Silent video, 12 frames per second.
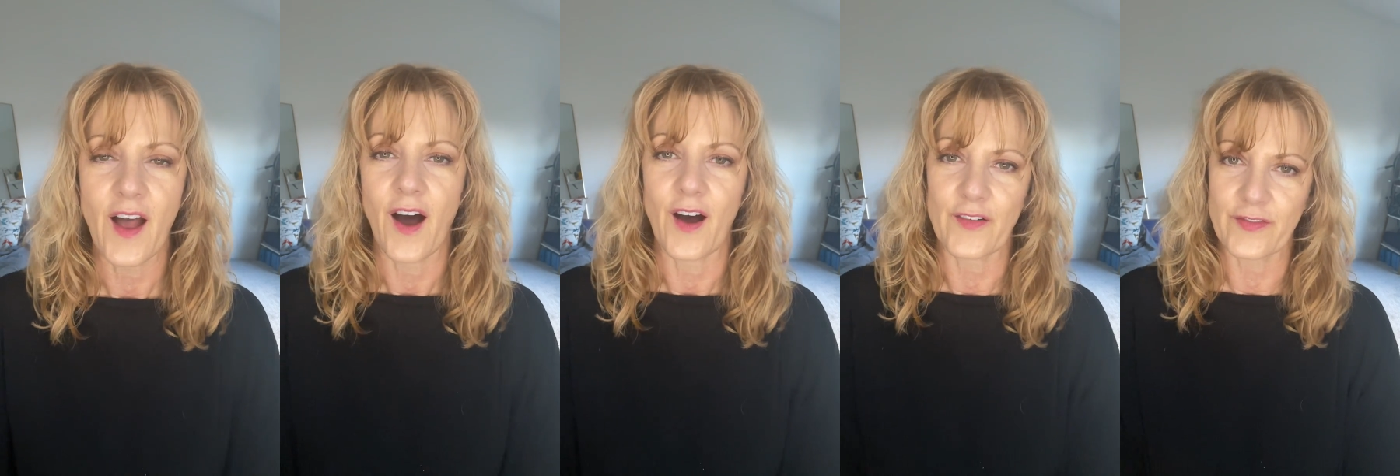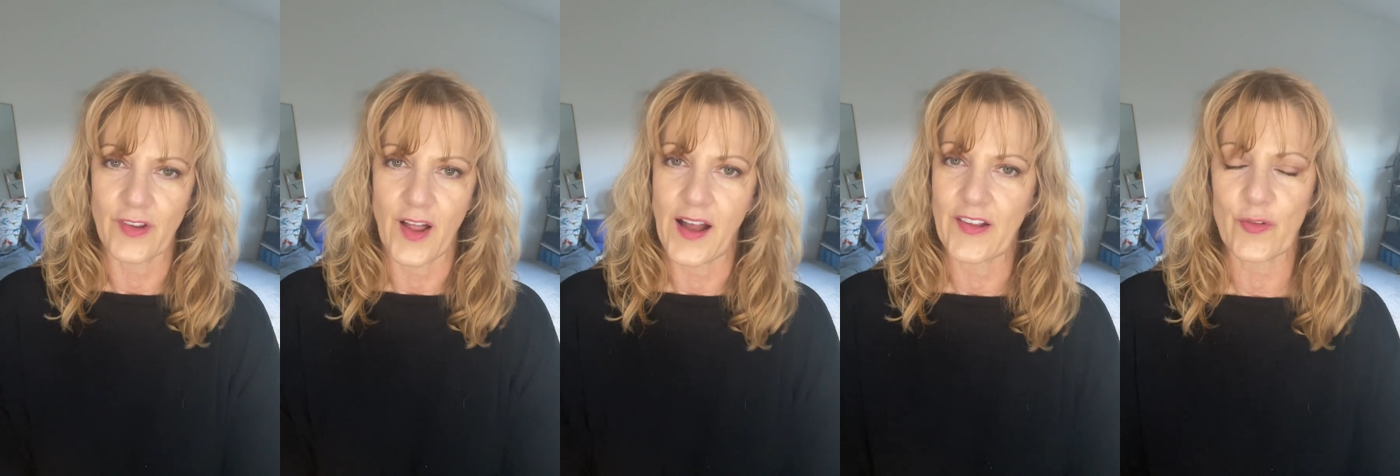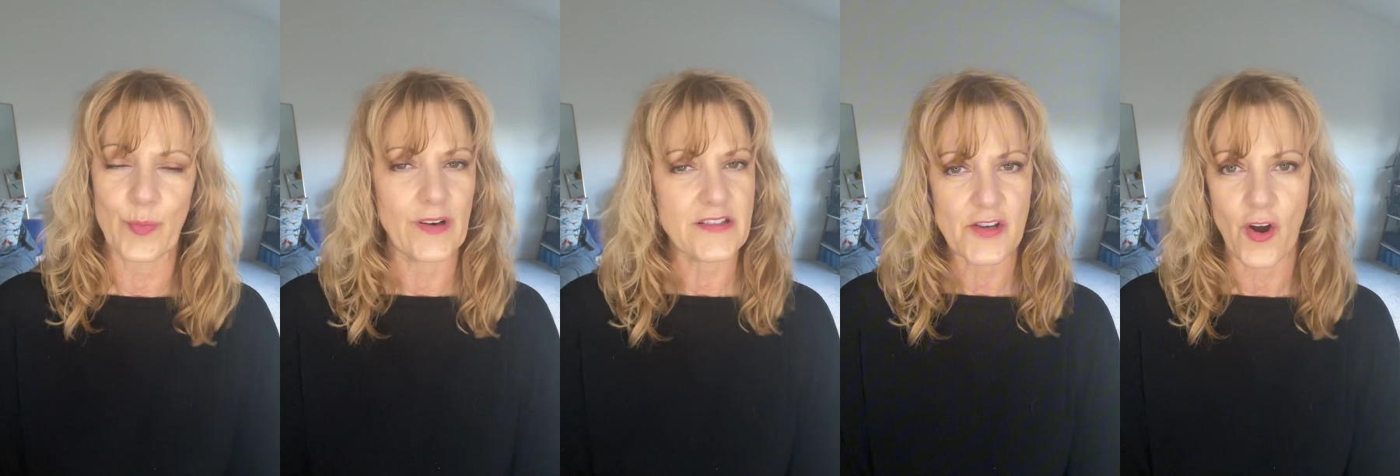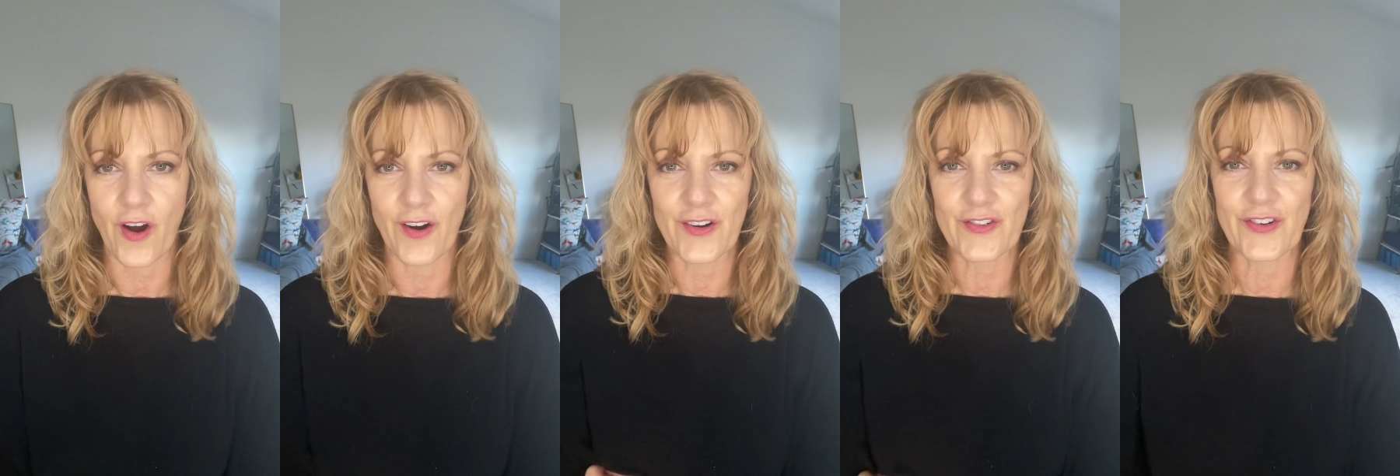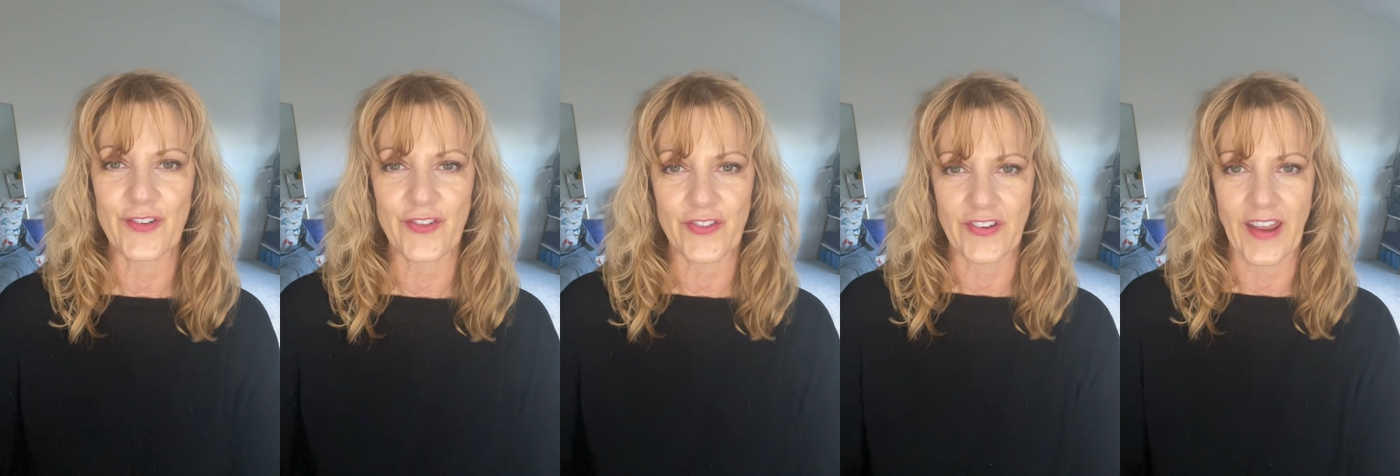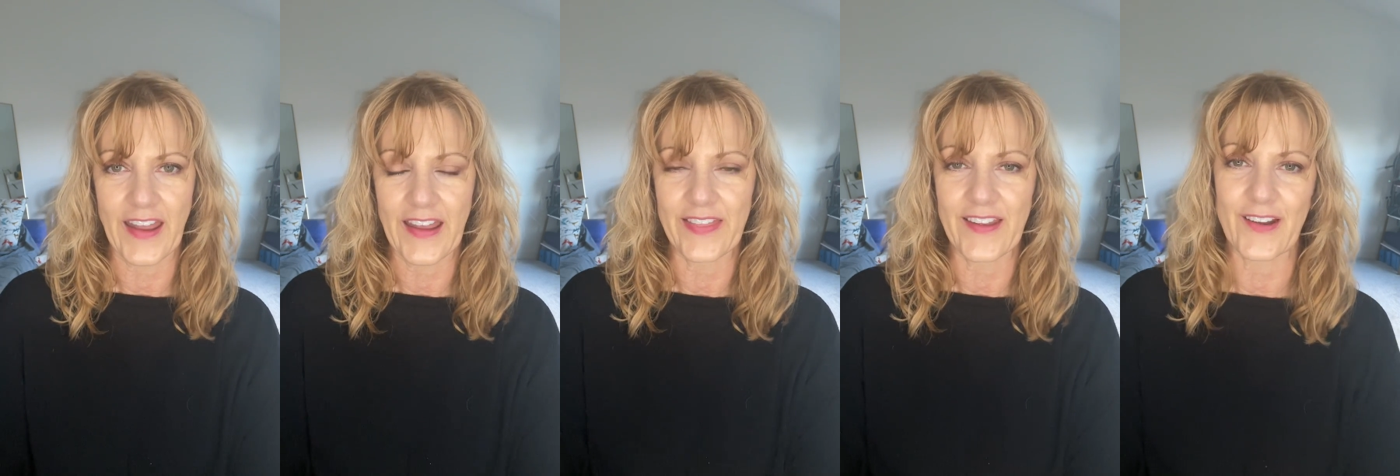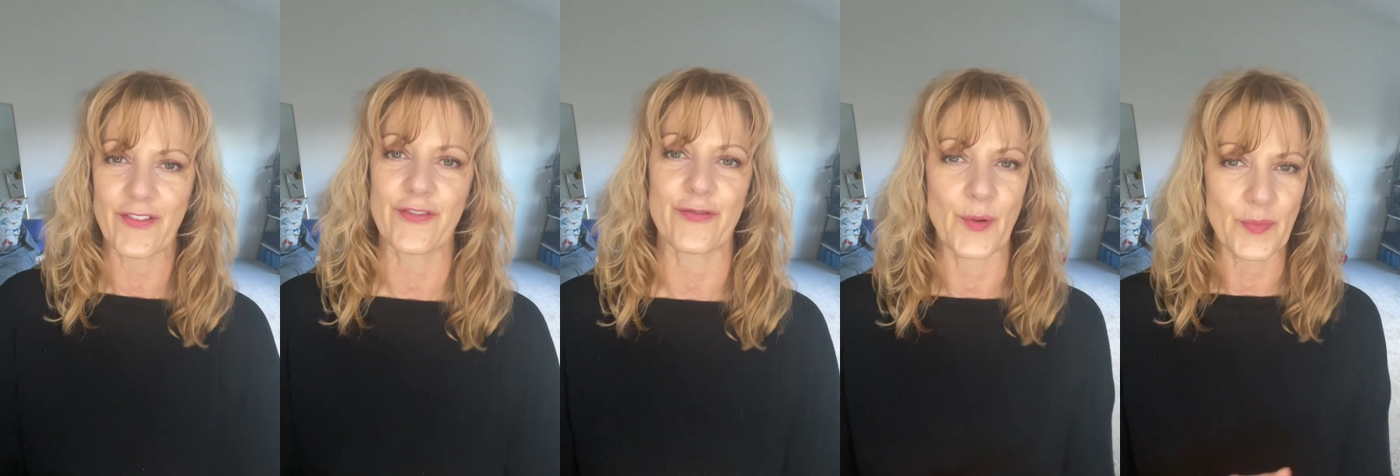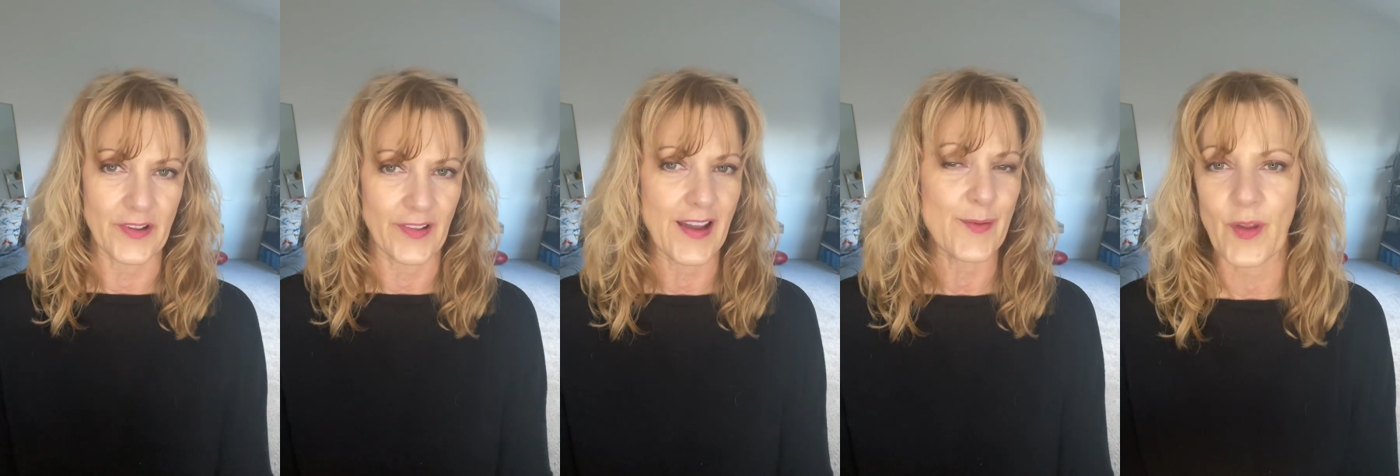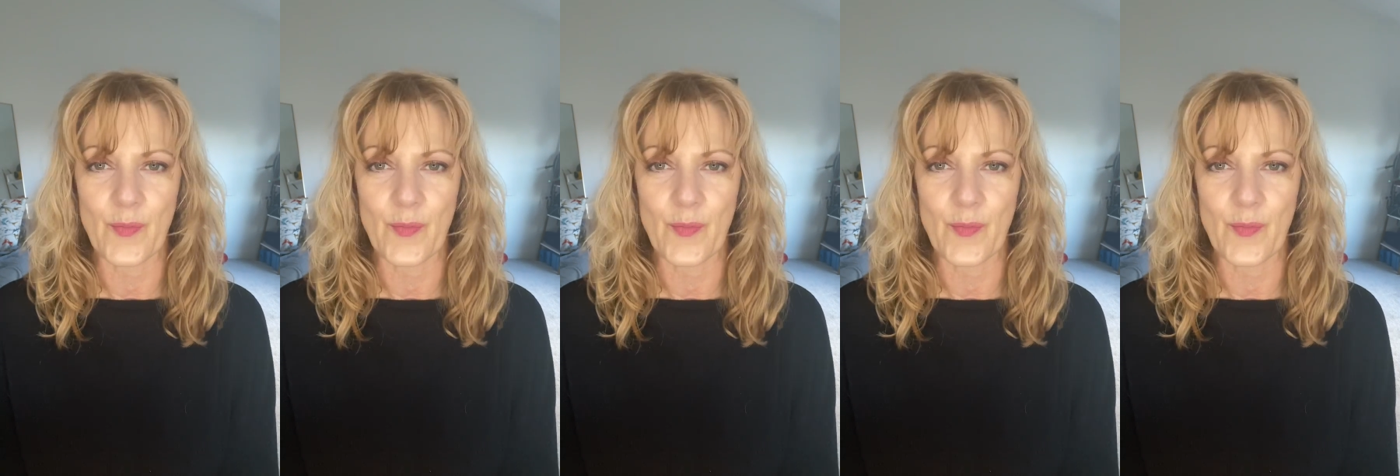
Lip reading: of lines, but it's hard to say that it's from the light